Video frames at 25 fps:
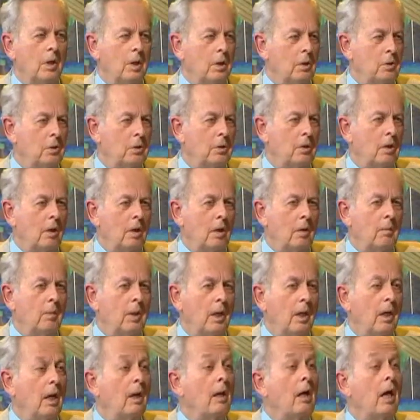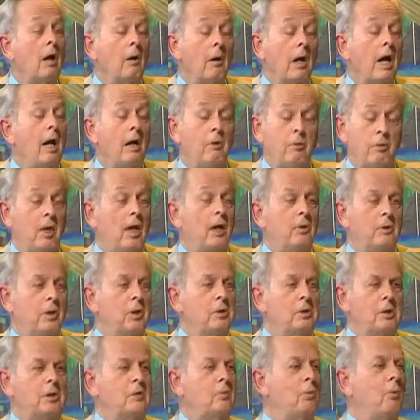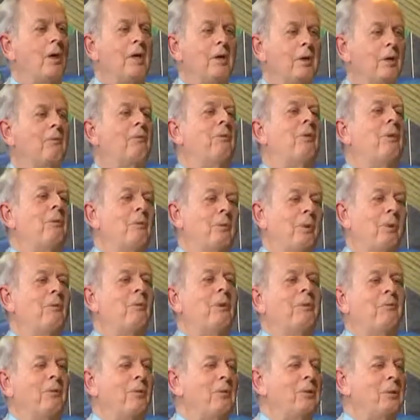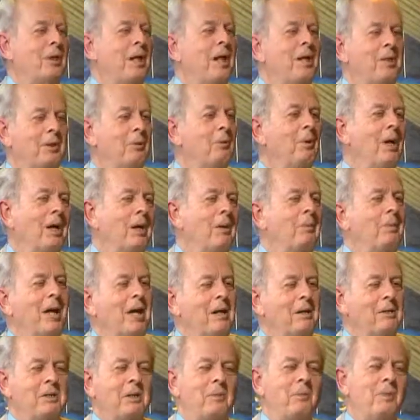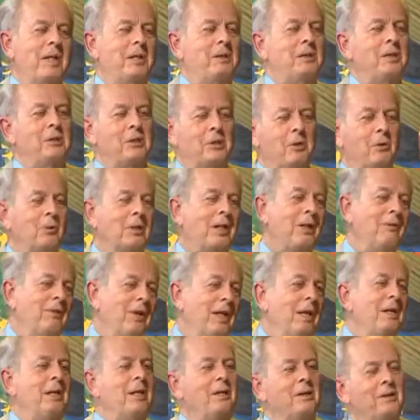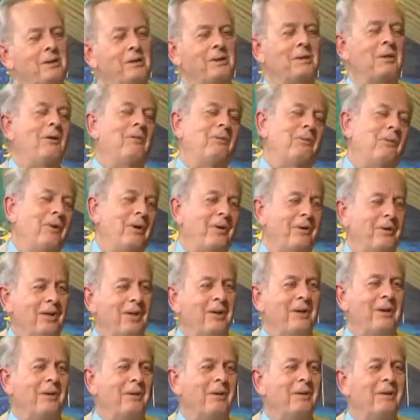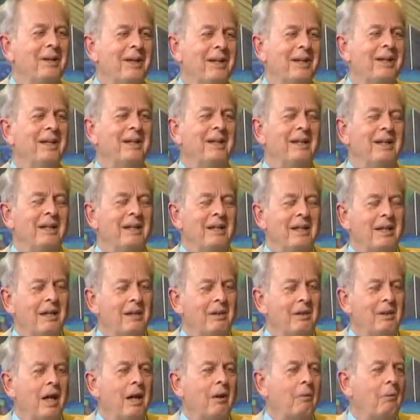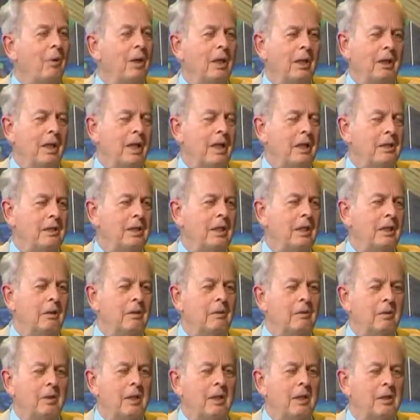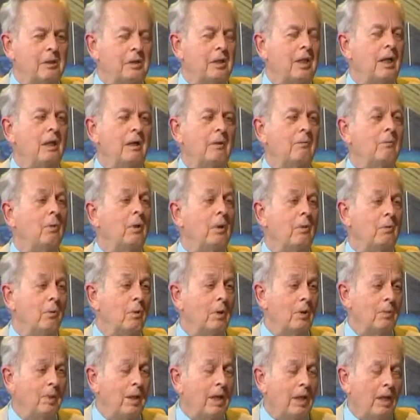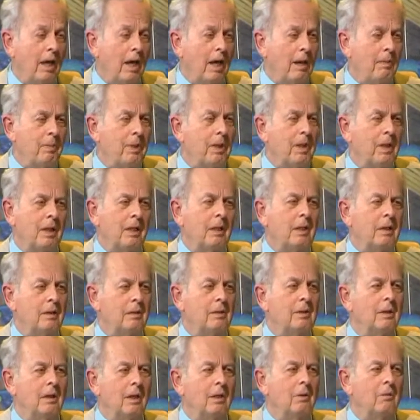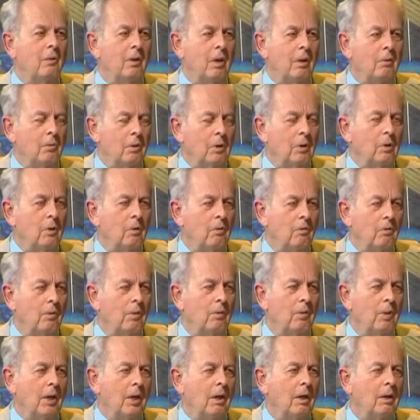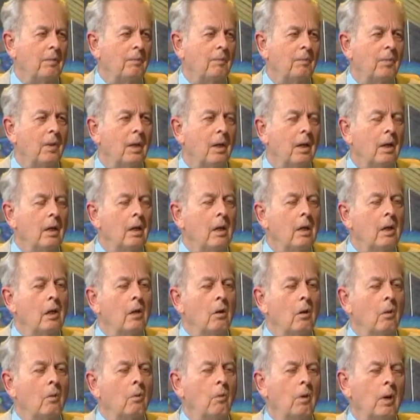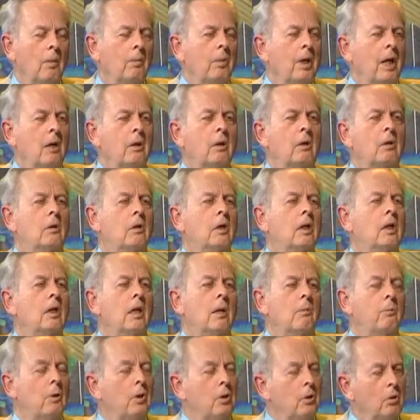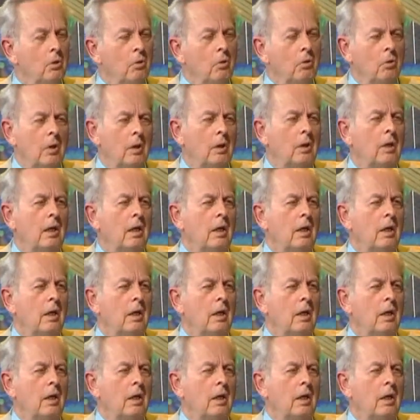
know when it started, but I, I, I, thought this is wonderful when we first got the water bottles. It makes it so convenient, convenient, and so forth. Very you know? convenient. Not realizing the extent of what would be happening and, right. and, where it would go from there. Exactly. What about a cleanup? When you do a